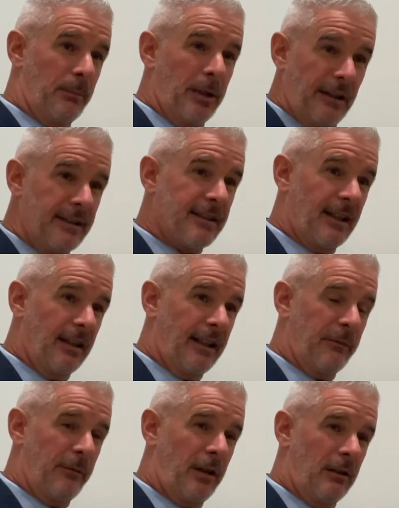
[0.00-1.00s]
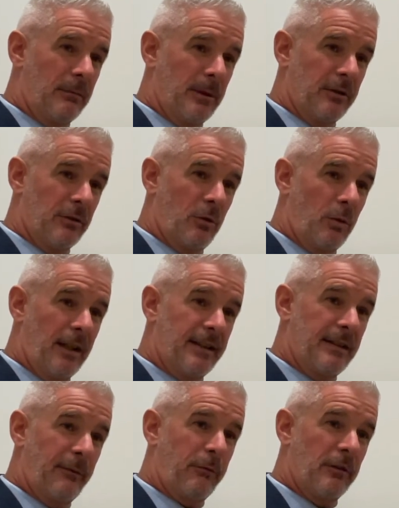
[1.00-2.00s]
political environment and quite
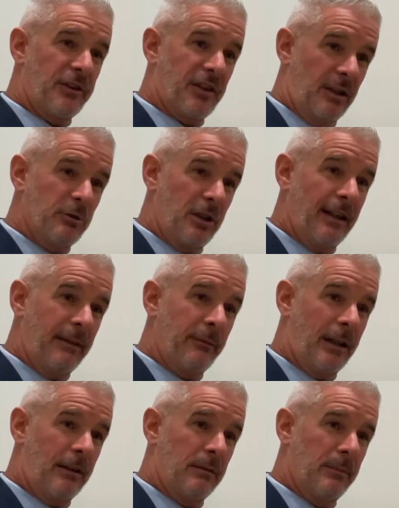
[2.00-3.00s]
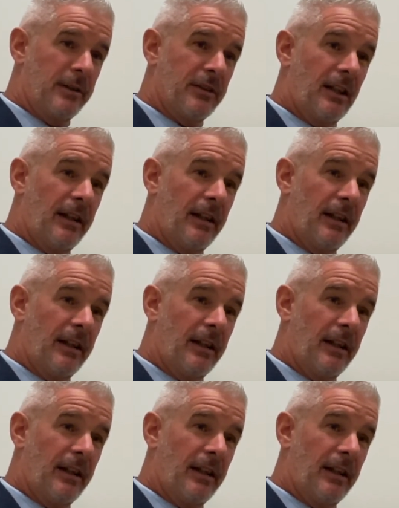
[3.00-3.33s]
a different social environment.